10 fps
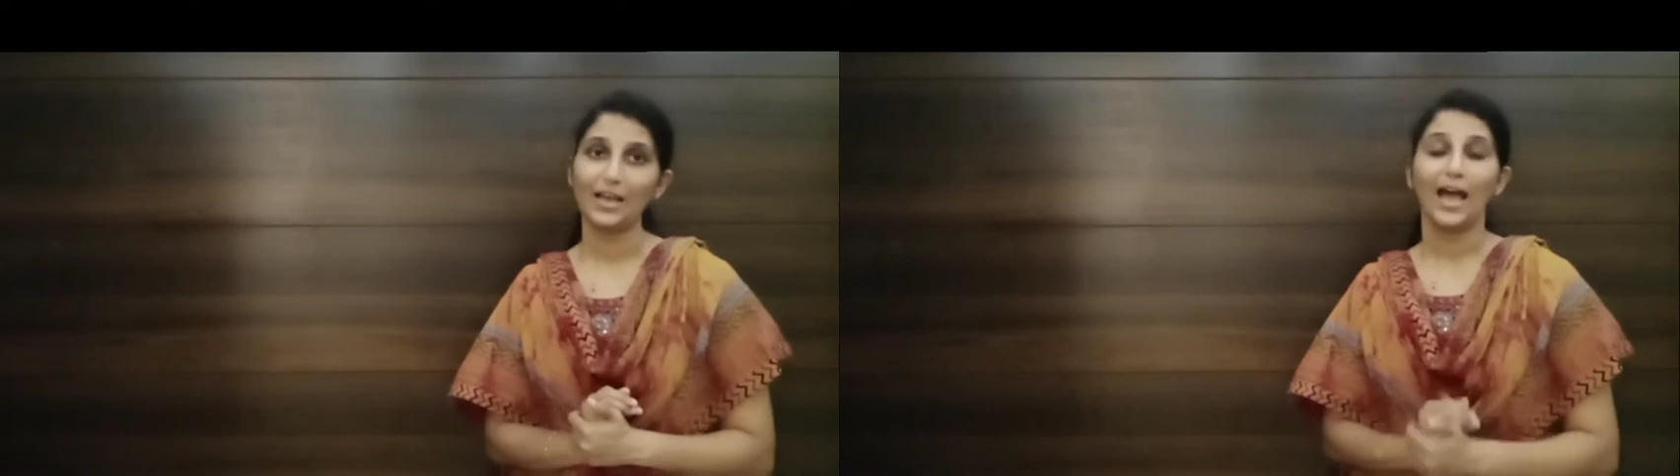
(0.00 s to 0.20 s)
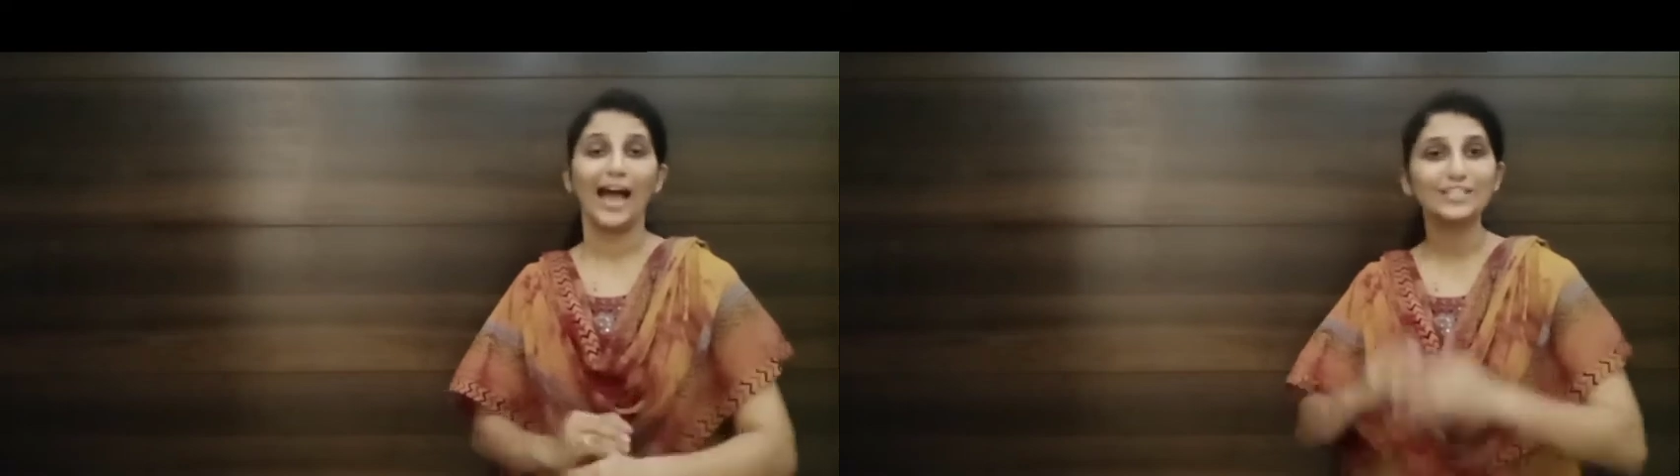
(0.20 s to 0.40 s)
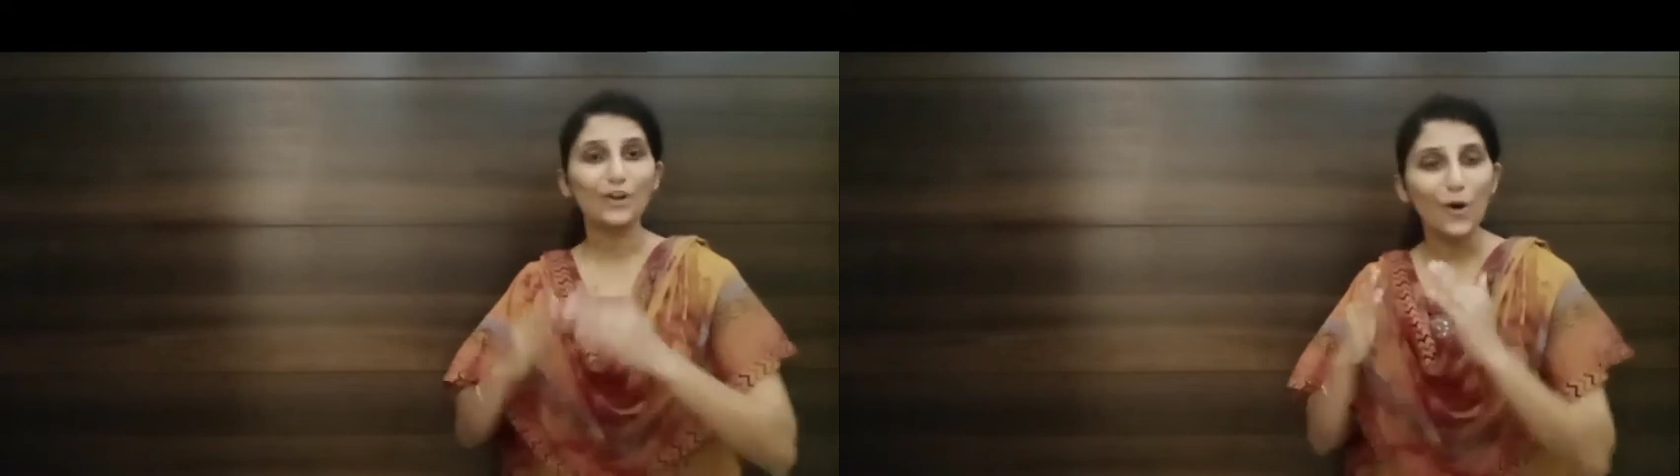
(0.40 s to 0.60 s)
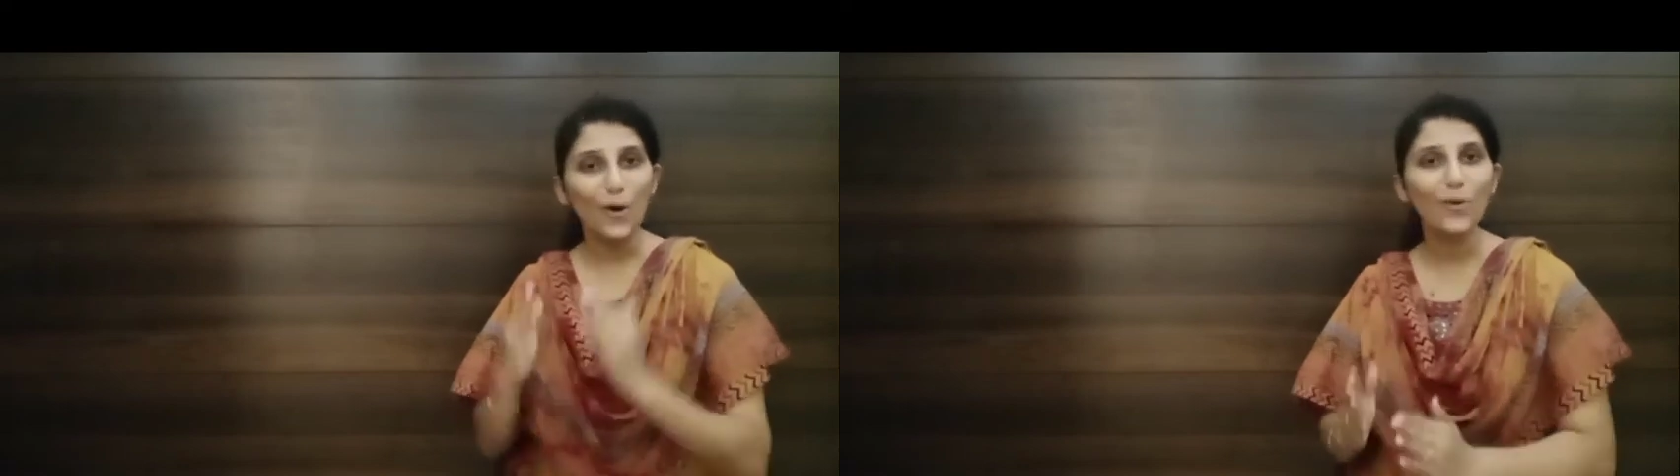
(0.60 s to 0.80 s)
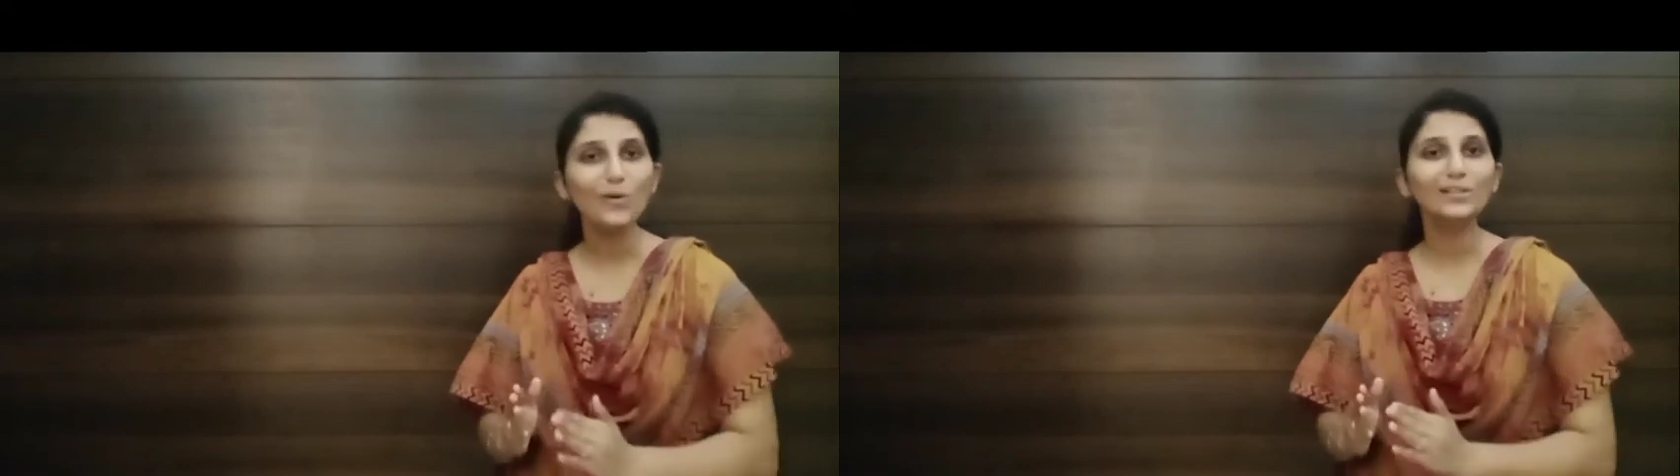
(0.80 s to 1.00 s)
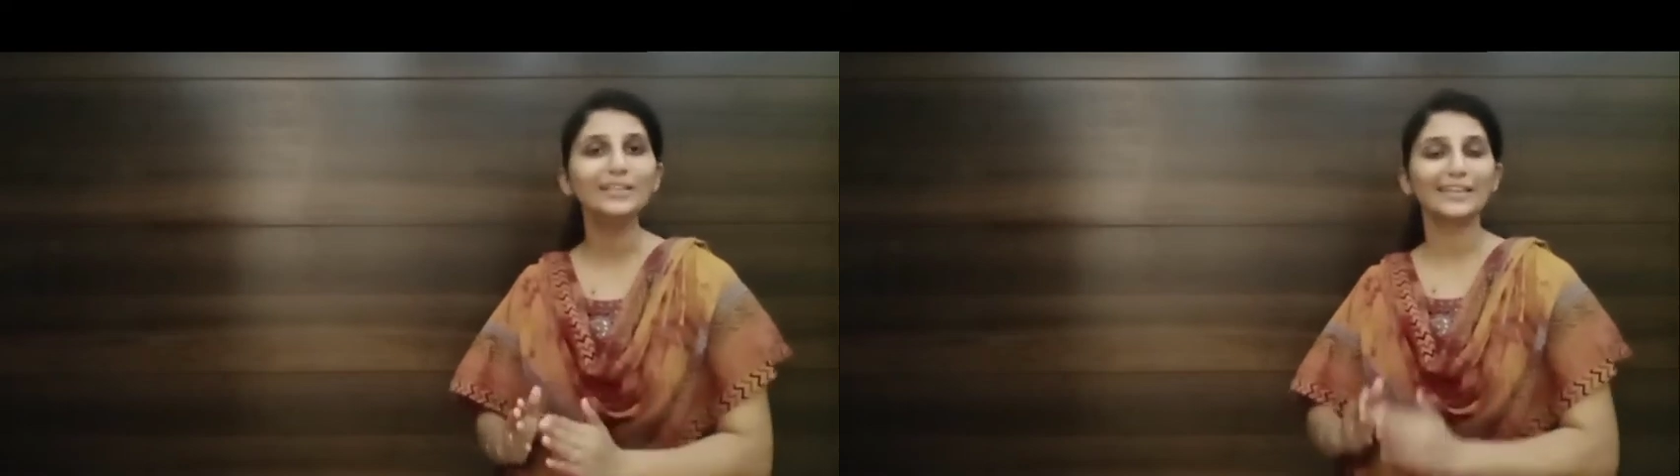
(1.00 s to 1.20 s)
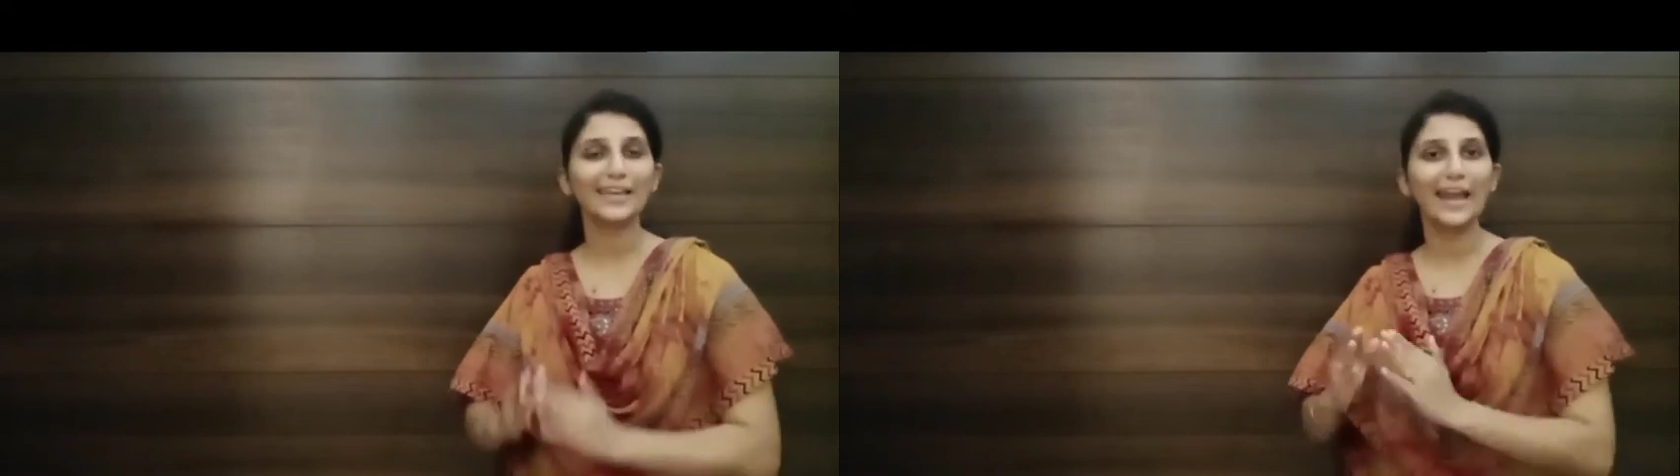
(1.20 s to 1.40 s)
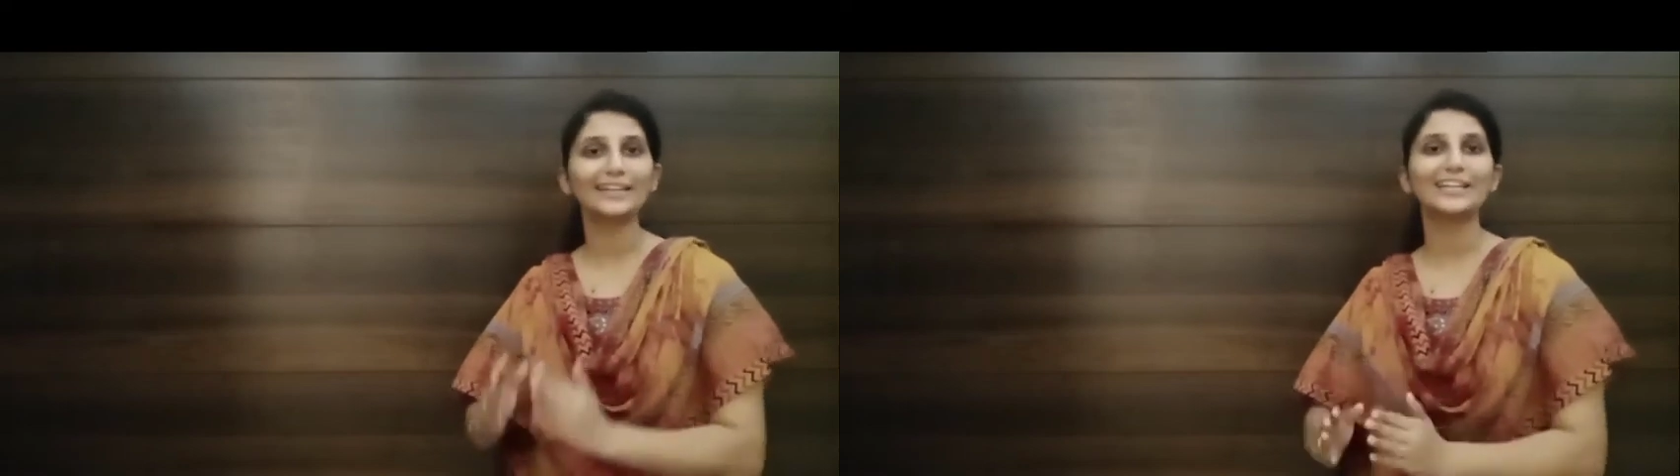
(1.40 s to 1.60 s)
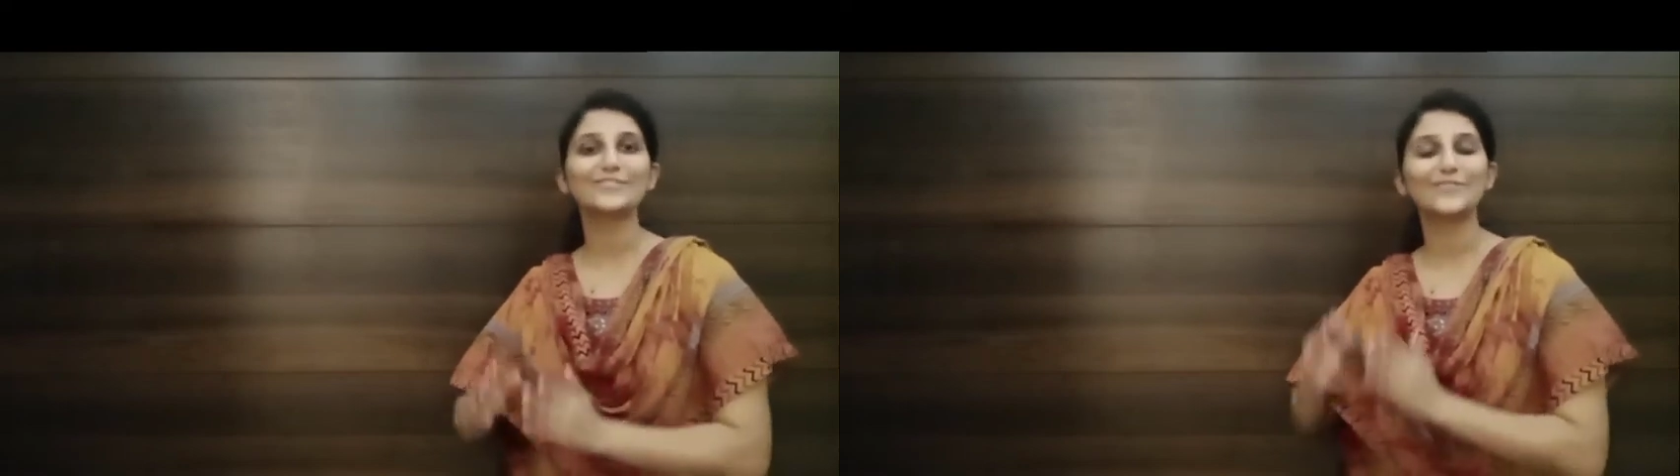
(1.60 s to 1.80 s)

And all the characters